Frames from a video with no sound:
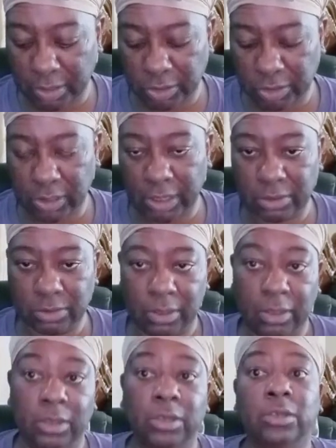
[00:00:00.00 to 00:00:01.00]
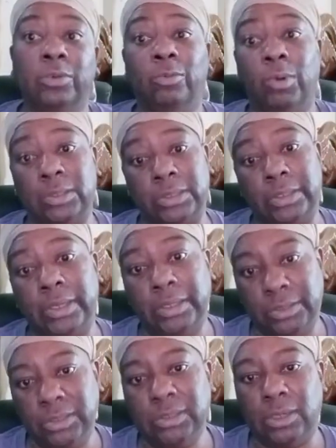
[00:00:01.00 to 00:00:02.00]
And she had, once
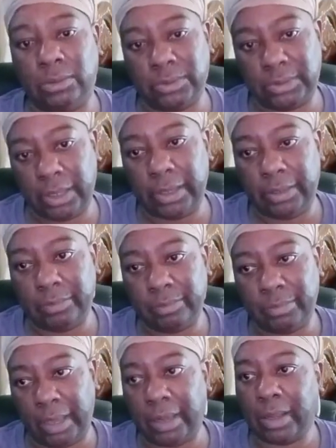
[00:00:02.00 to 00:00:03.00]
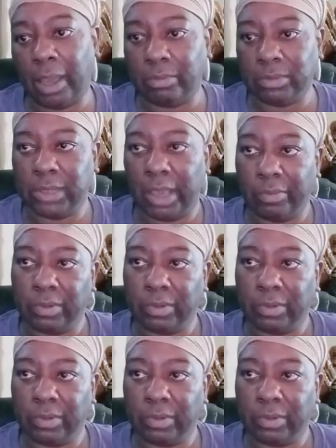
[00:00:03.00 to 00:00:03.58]
again, she gonna say that I was